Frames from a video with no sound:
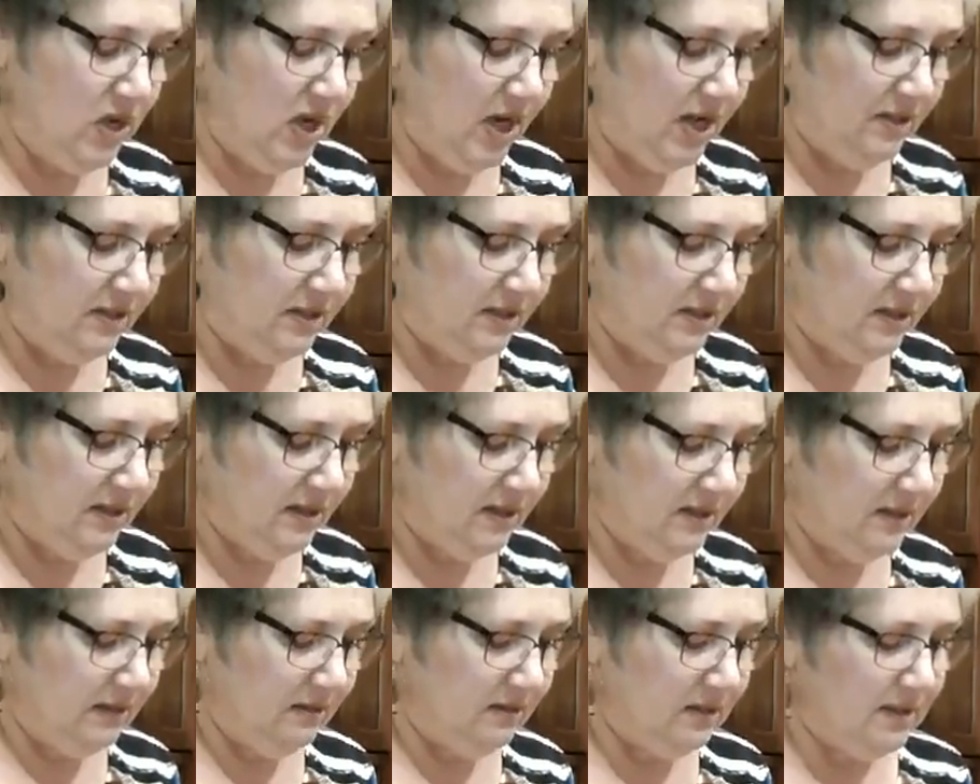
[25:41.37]
chances
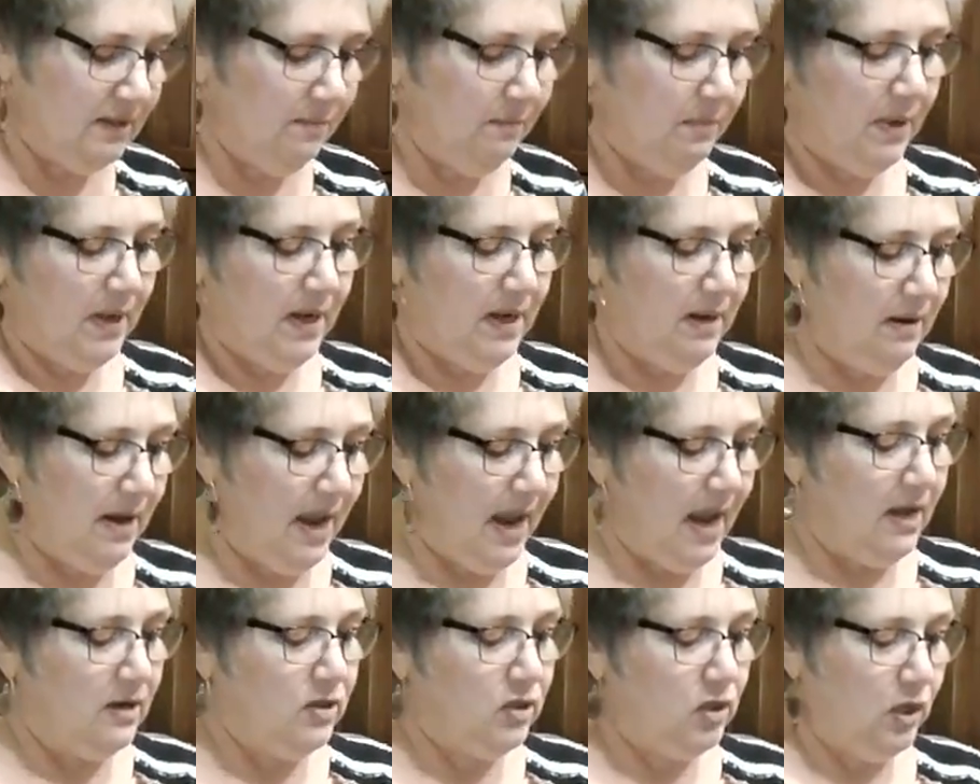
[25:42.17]
because if somebody
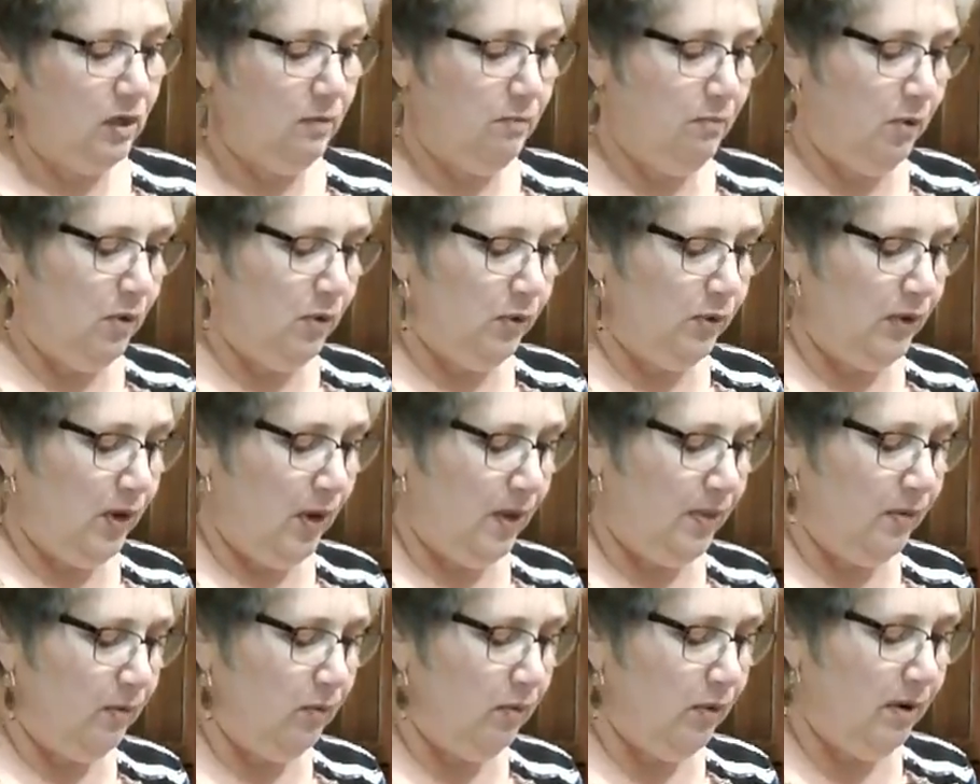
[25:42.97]
actually pulled
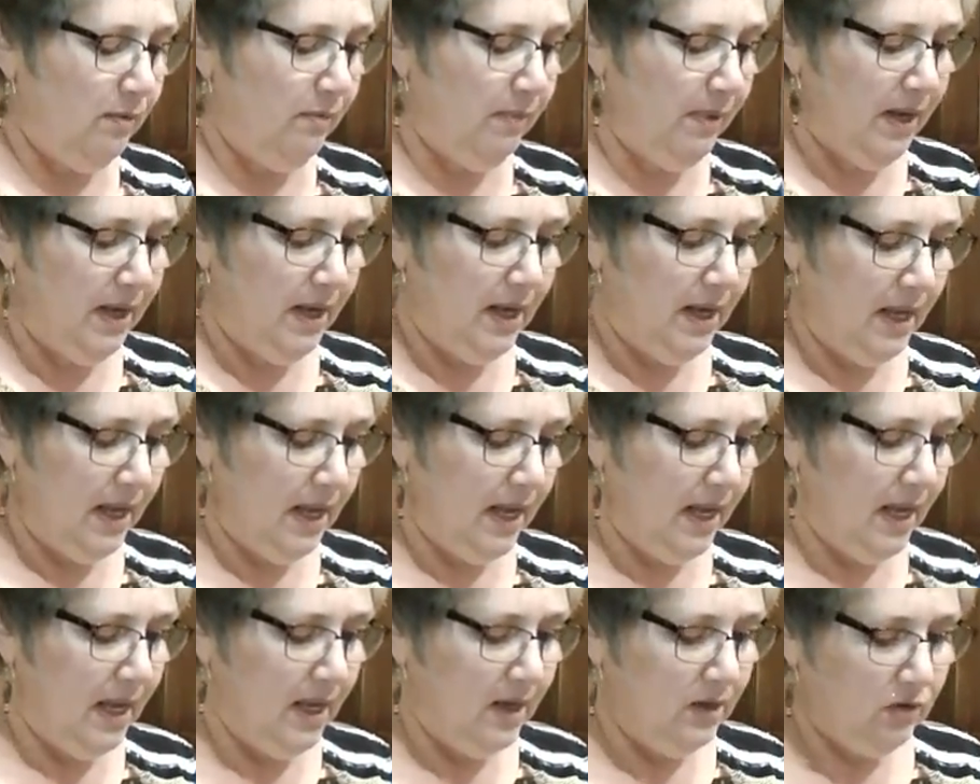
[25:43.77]
on the ribbon
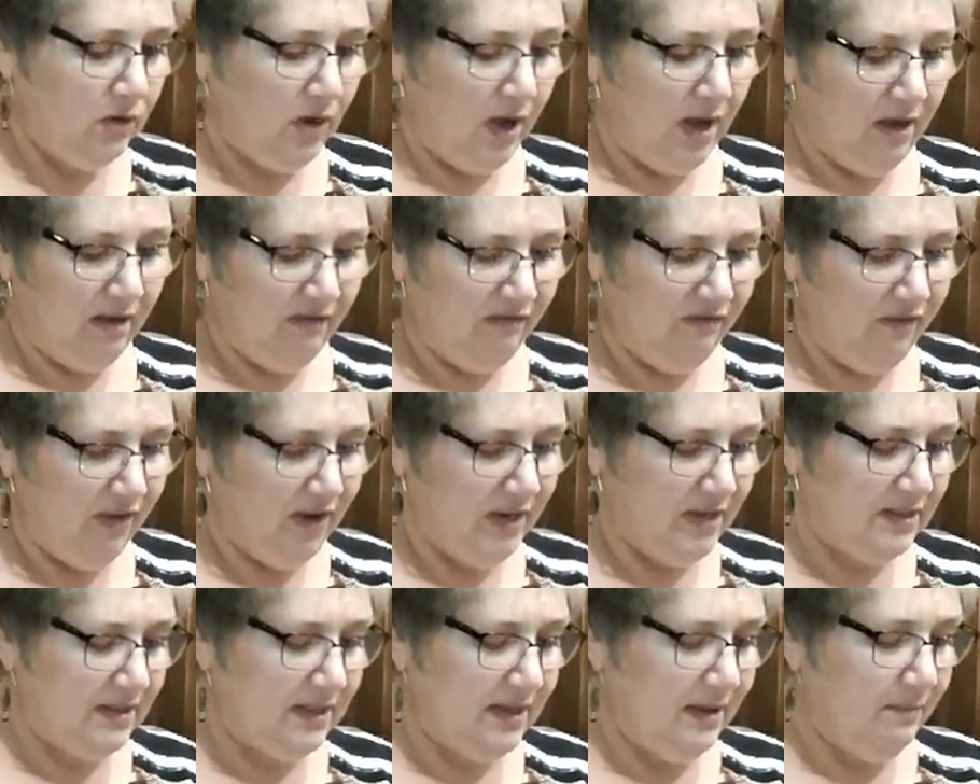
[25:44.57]
trying to
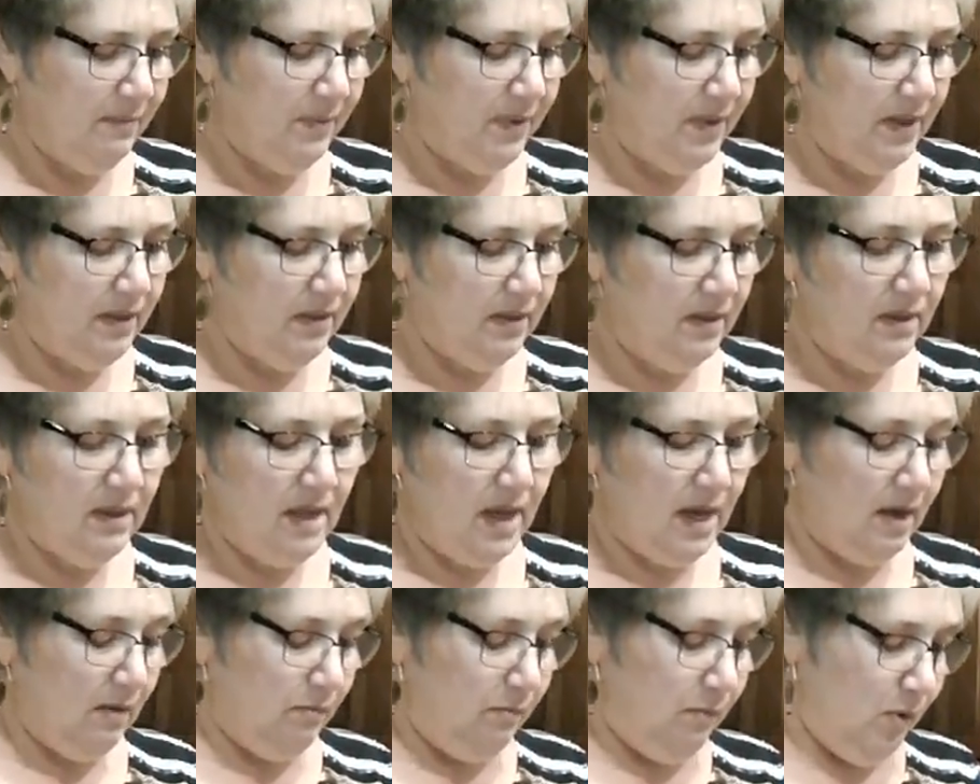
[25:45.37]
fix something,
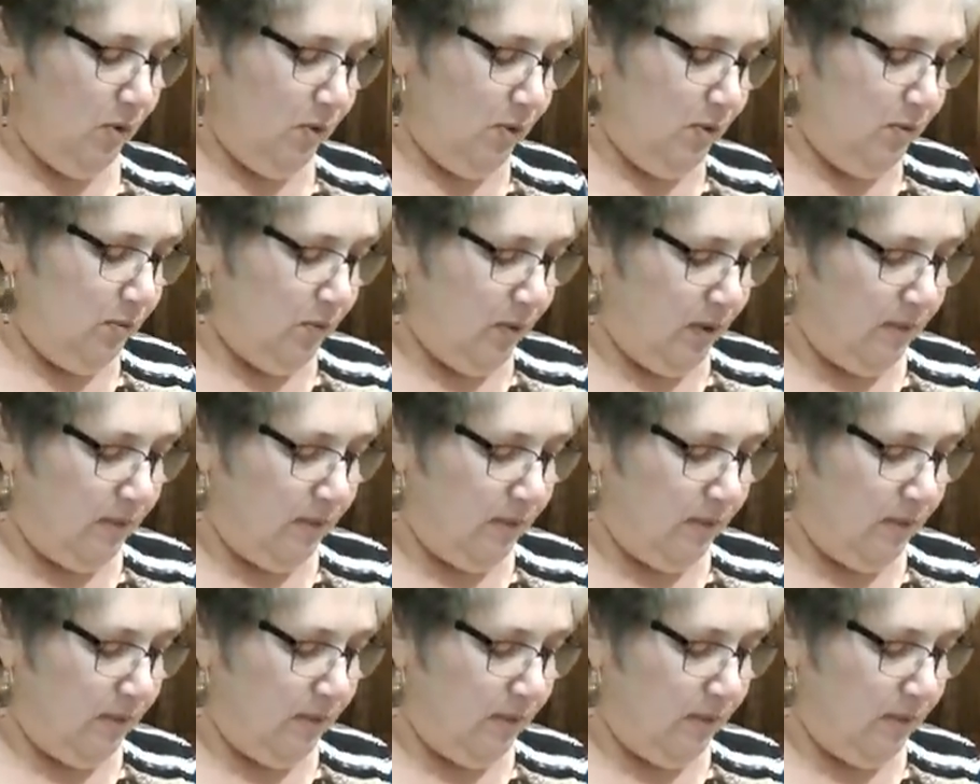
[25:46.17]
they could pull the